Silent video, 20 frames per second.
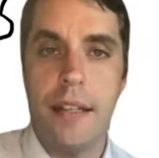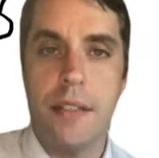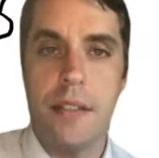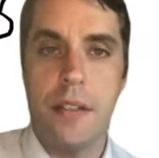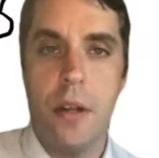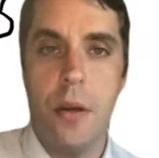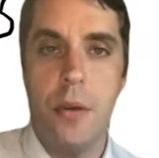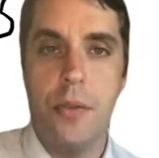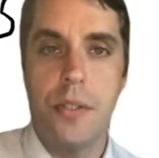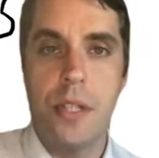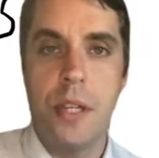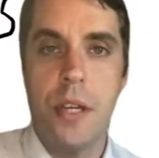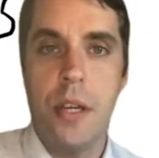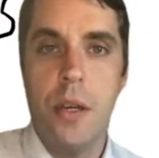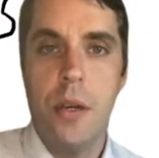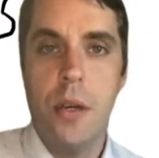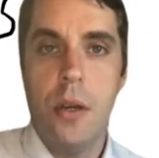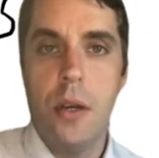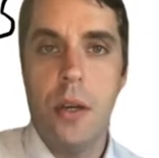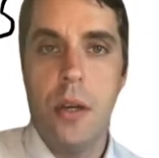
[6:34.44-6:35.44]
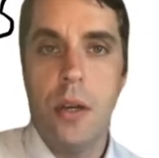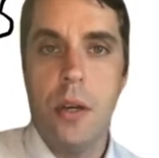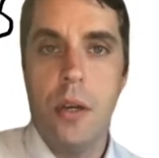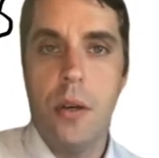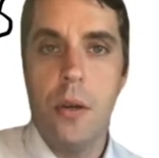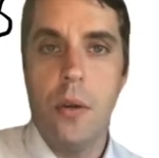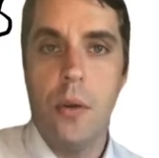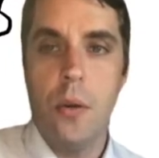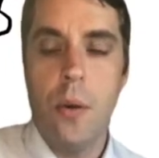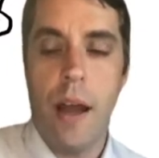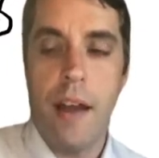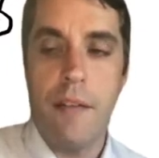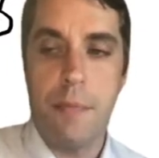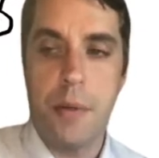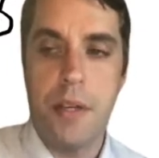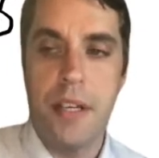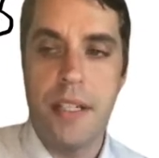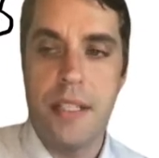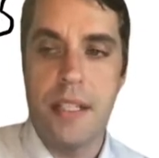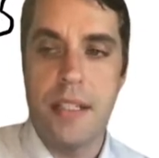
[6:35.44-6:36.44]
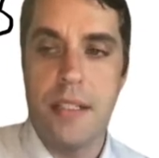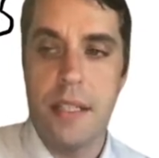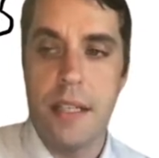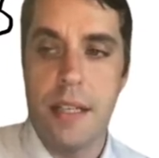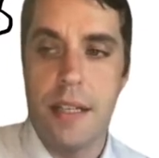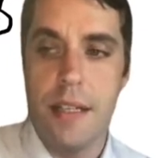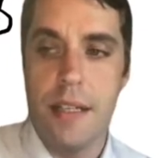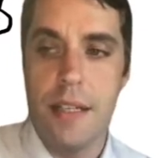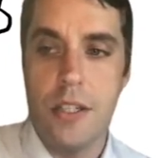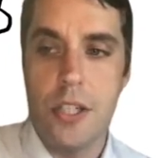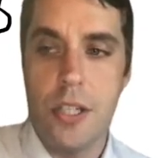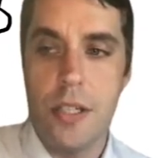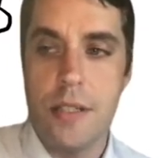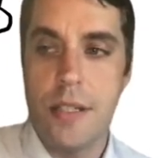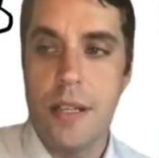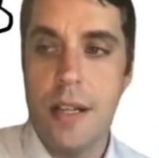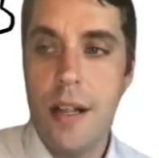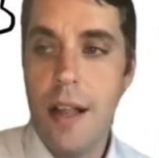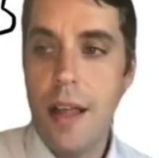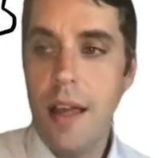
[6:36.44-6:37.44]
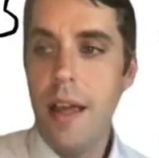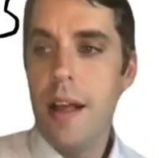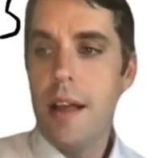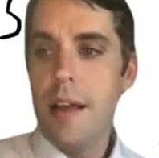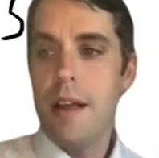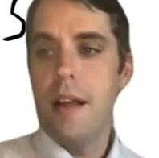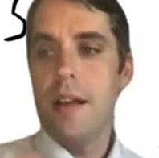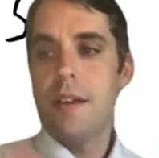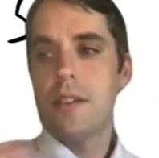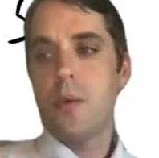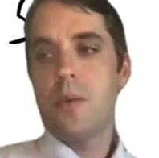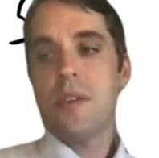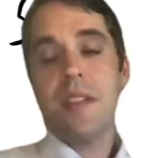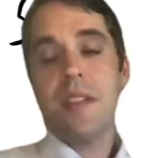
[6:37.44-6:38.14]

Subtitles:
those who have pre-existing conditions. So what does that